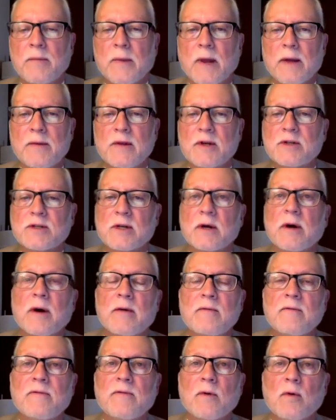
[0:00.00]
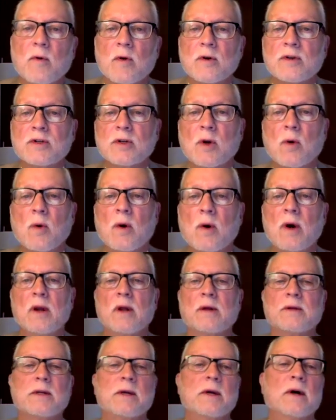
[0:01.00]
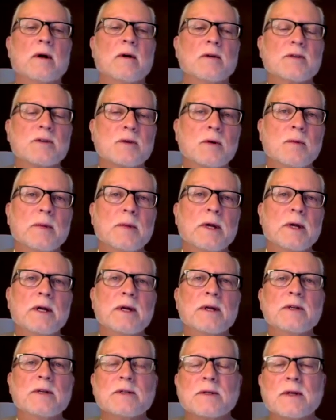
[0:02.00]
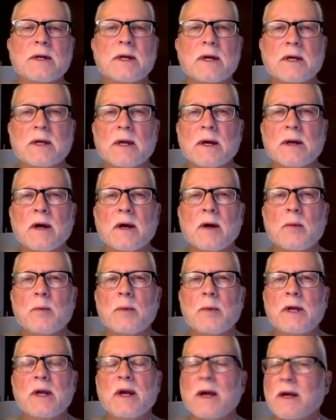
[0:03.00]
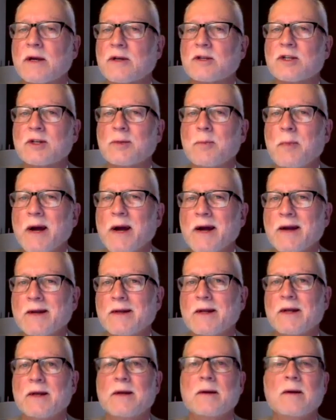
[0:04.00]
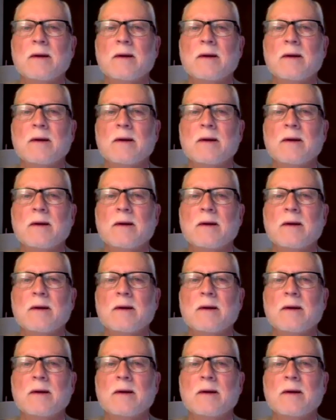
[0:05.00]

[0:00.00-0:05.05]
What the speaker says: And this unforced quality also means that it cannot be expected.